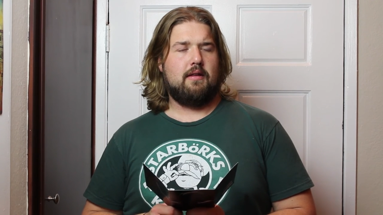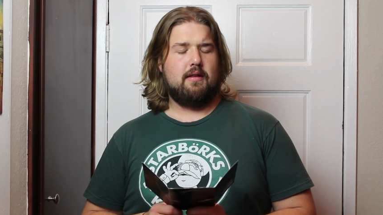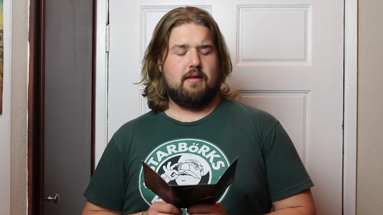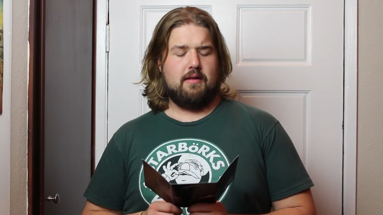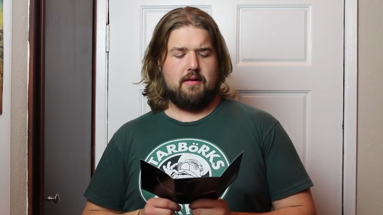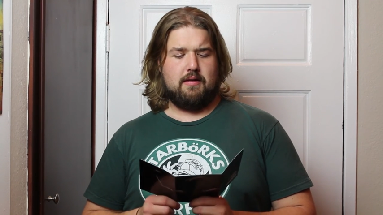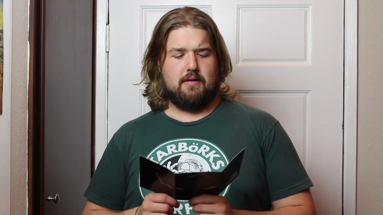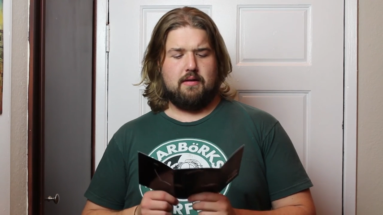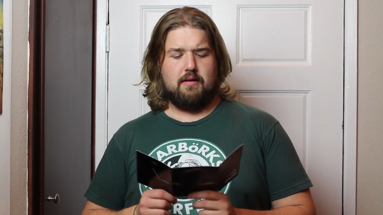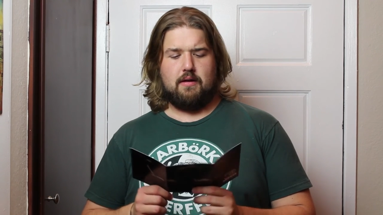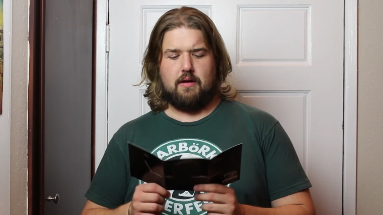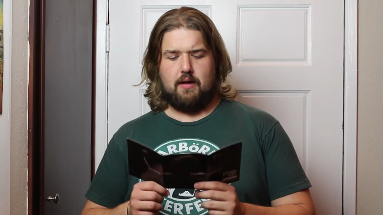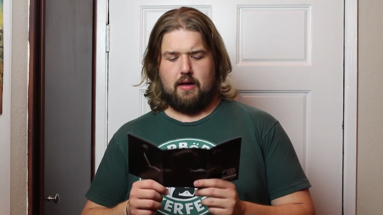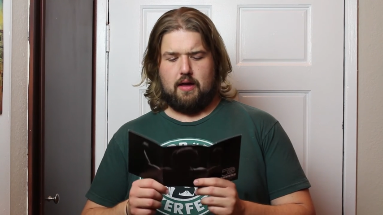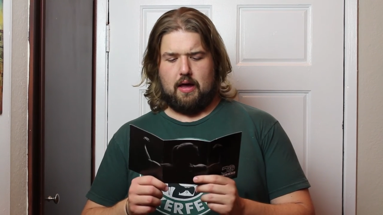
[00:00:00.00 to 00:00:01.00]

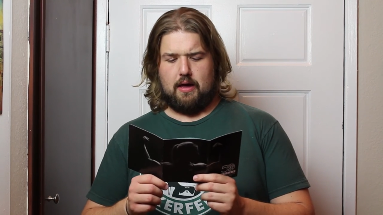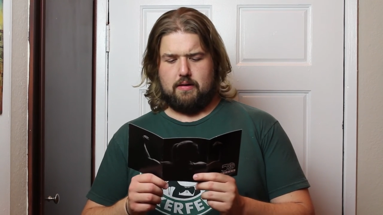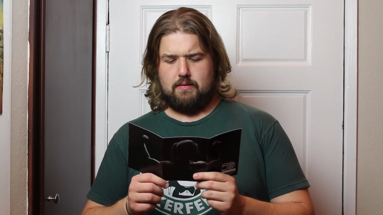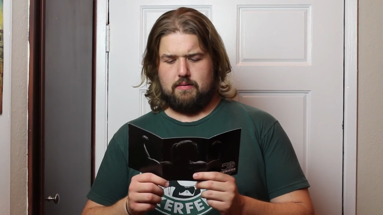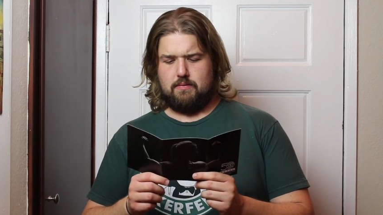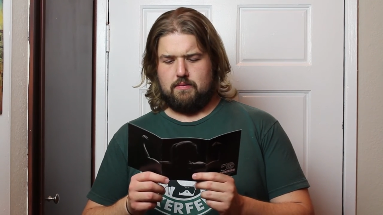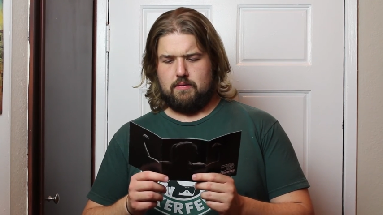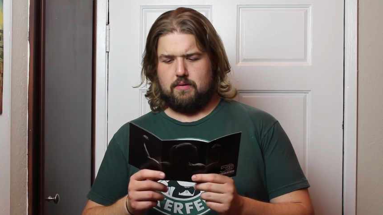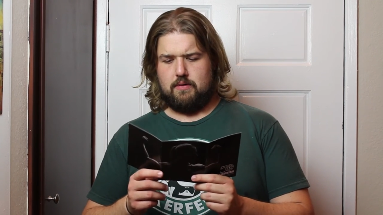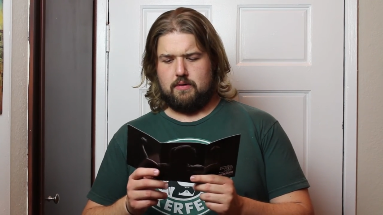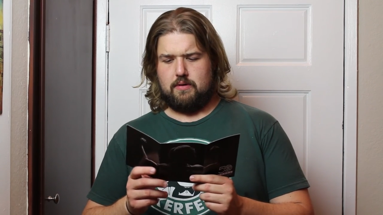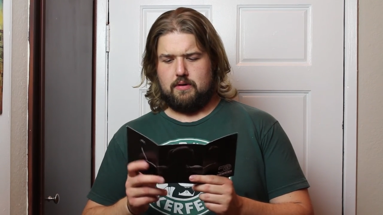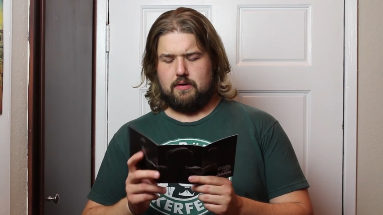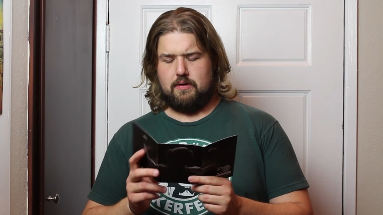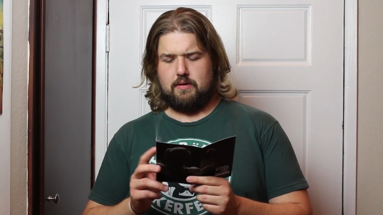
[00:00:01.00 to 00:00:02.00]

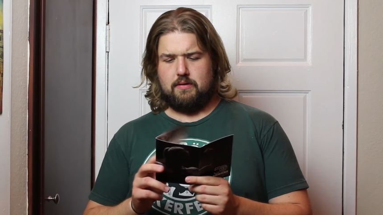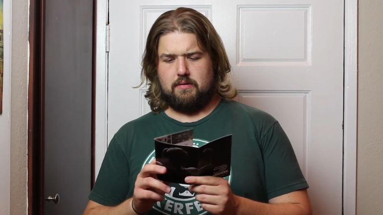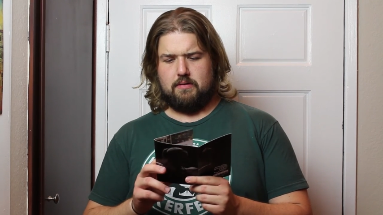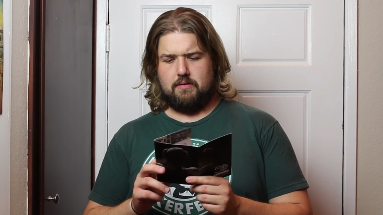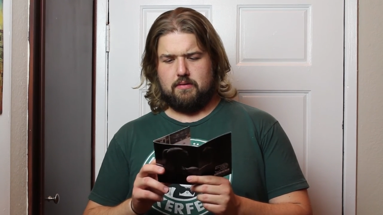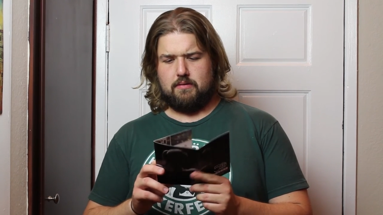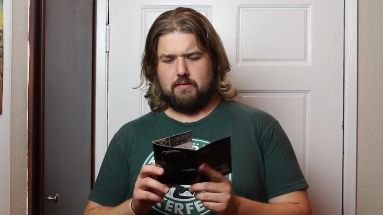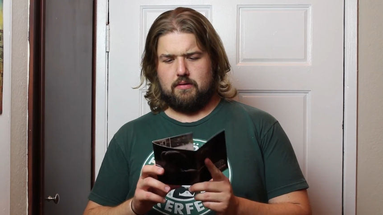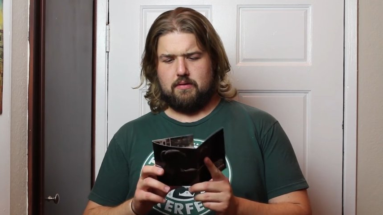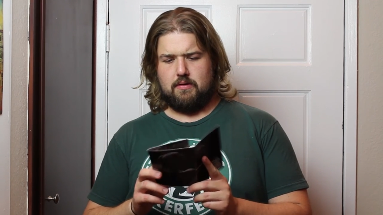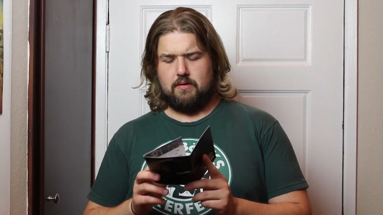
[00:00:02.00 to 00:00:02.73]
Nobody speaks.